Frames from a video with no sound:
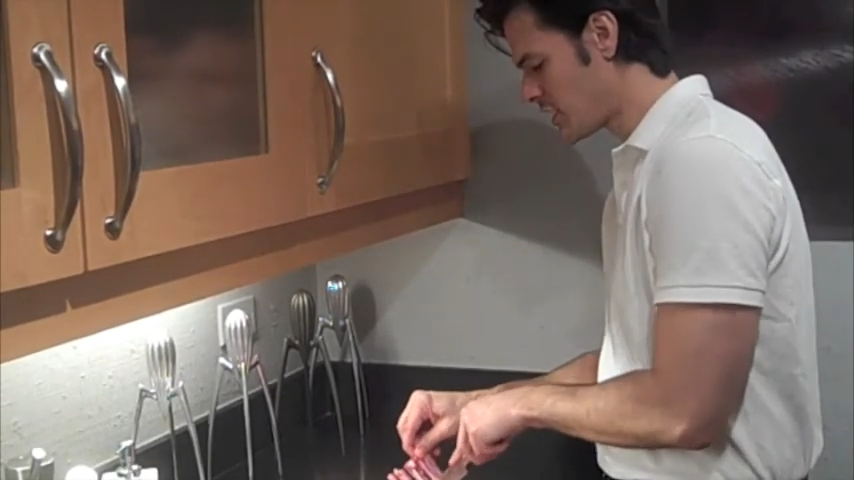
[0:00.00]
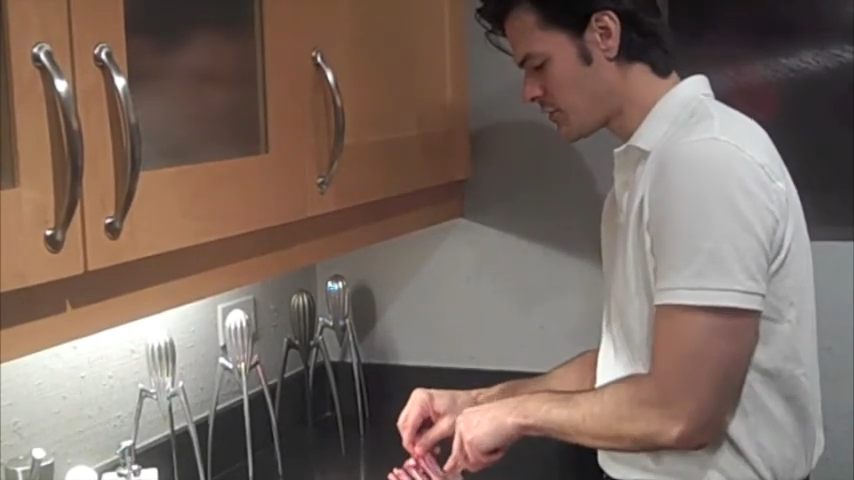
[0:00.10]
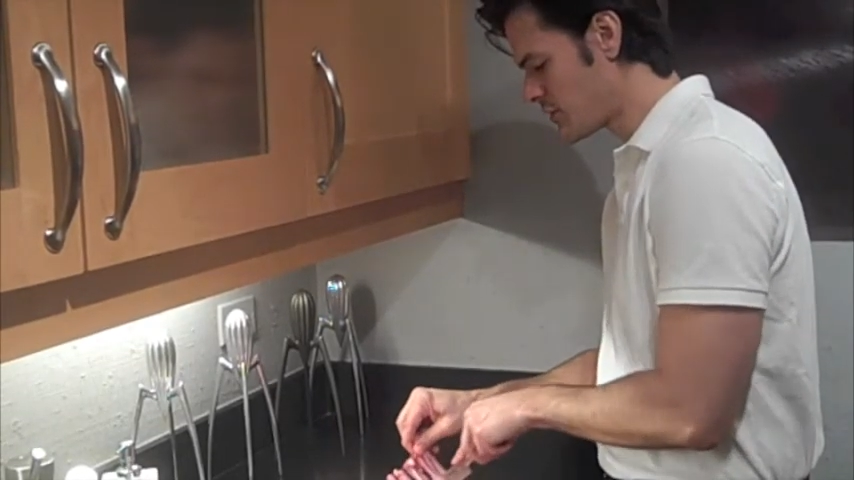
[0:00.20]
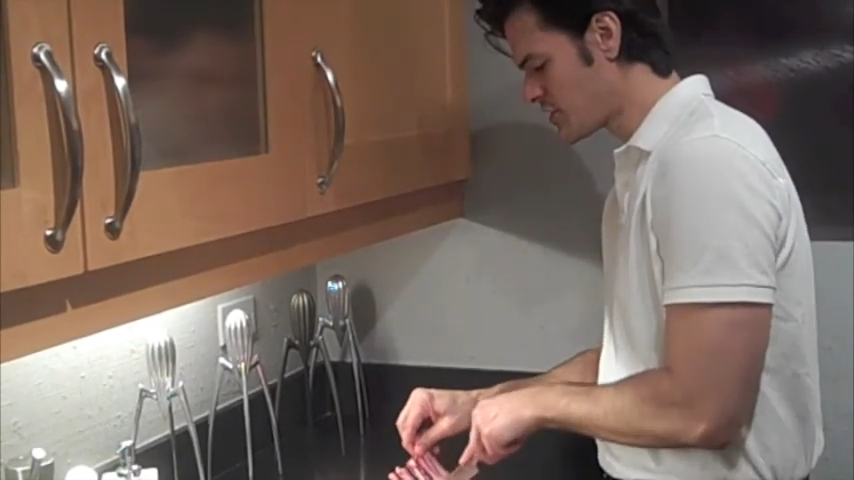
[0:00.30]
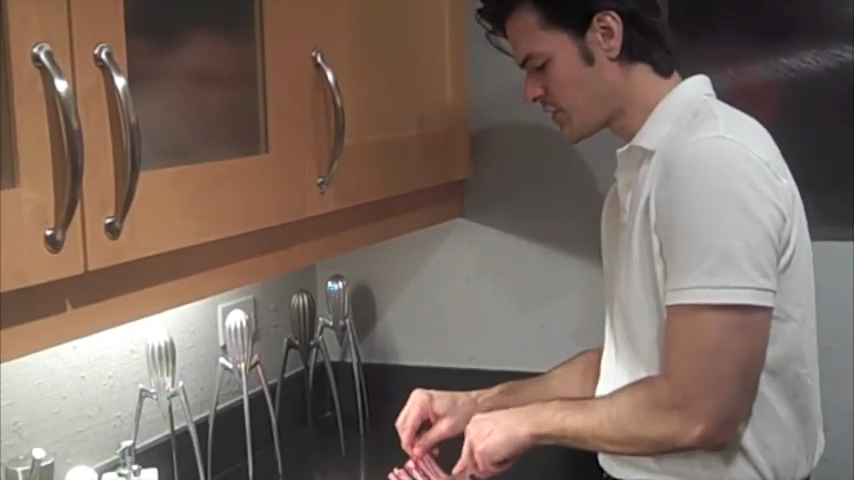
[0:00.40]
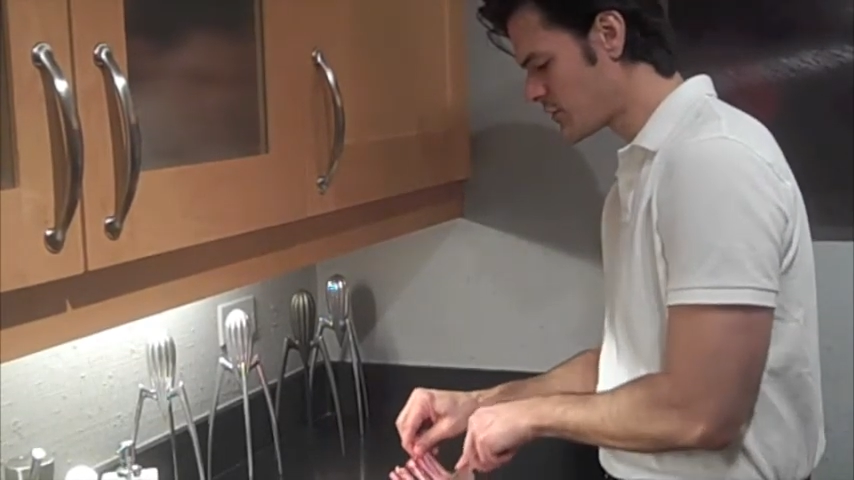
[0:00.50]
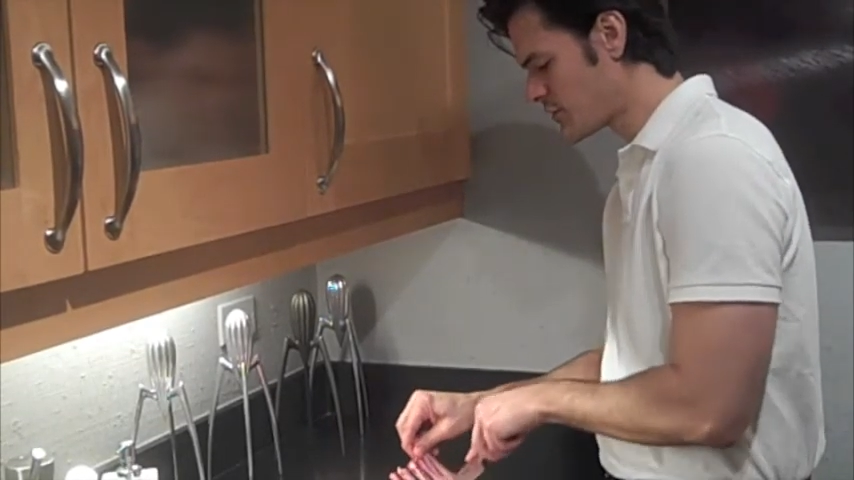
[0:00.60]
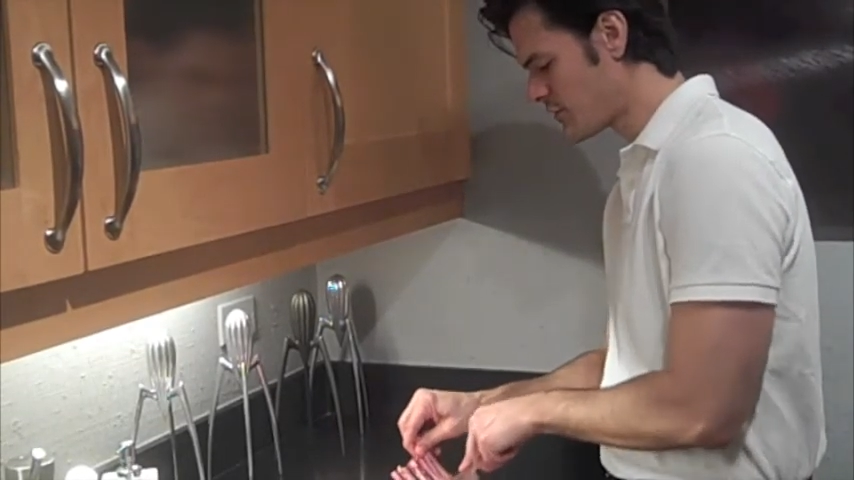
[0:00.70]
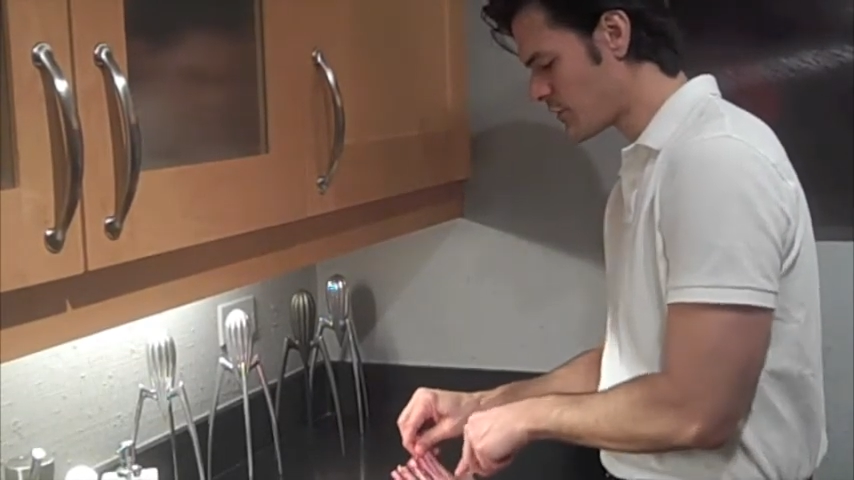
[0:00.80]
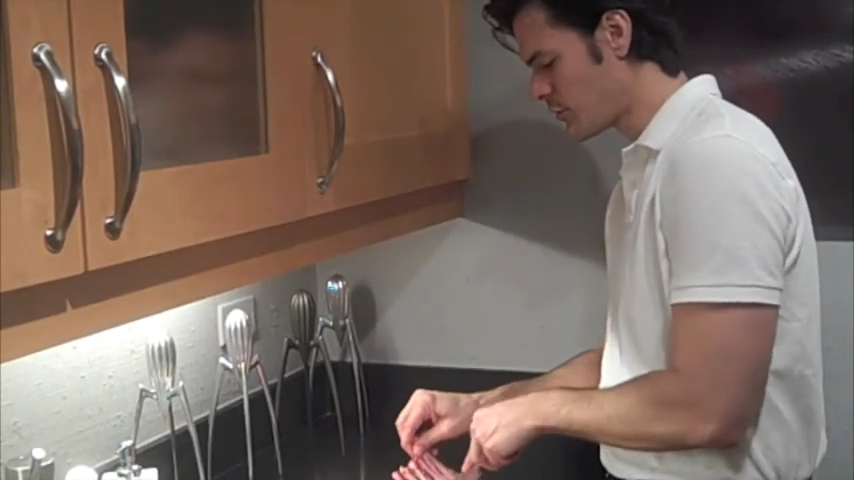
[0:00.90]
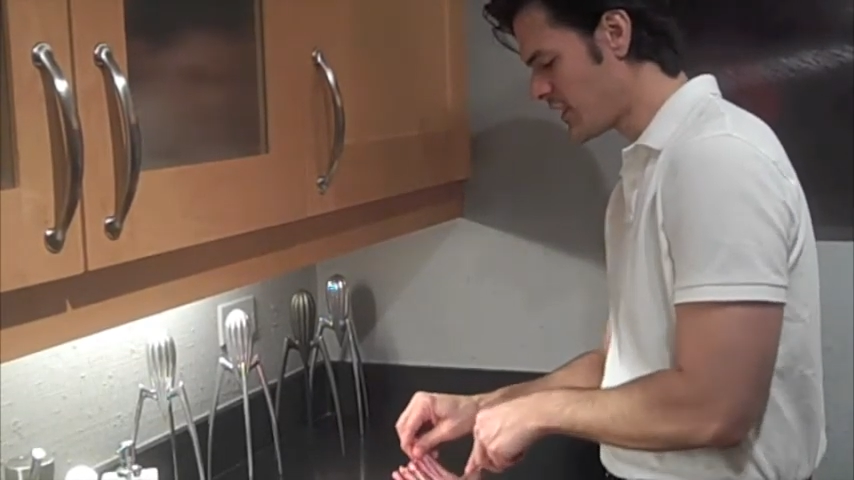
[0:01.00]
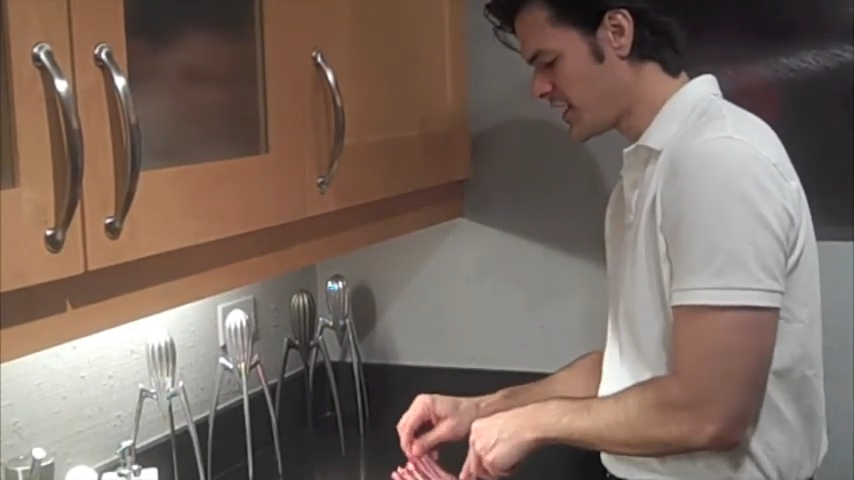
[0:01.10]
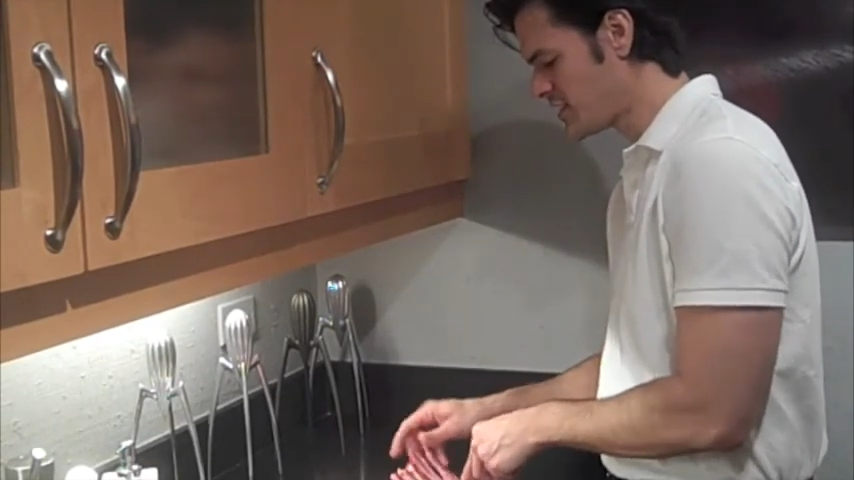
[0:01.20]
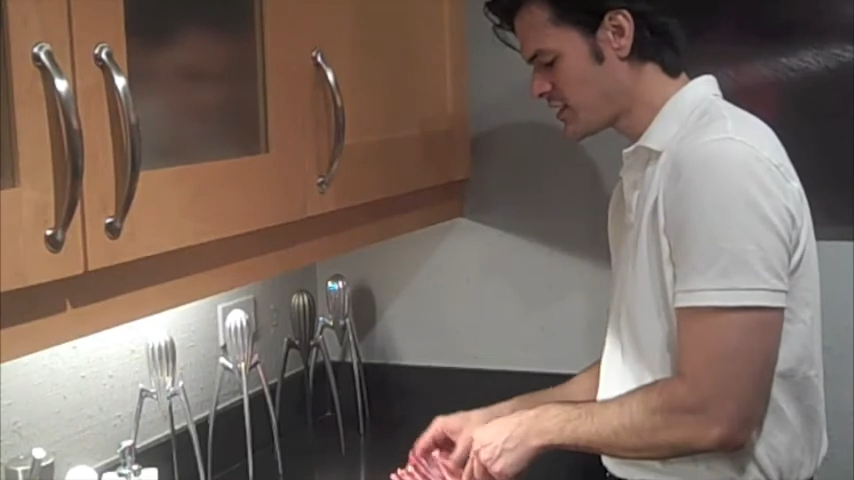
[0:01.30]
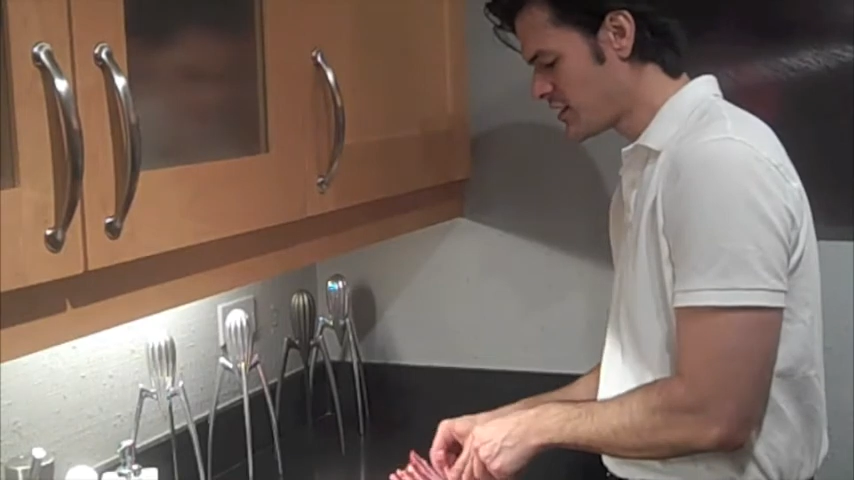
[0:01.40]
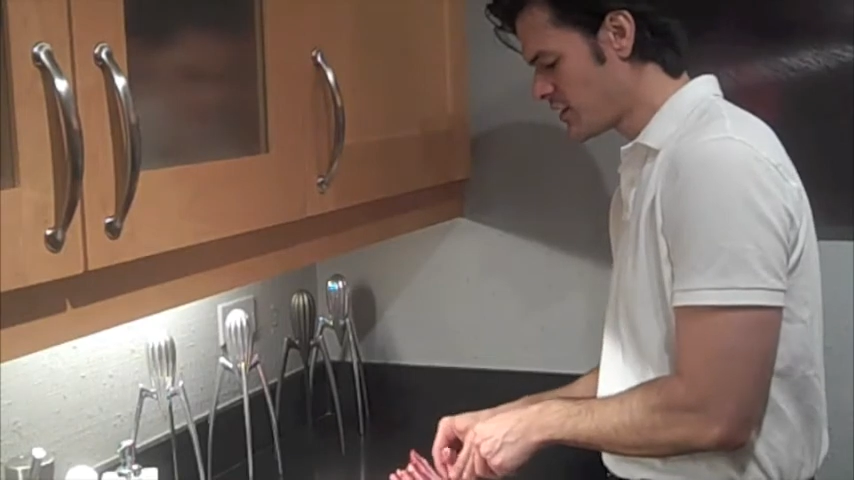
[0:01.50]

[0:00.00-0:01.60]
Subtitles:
There's several different ways.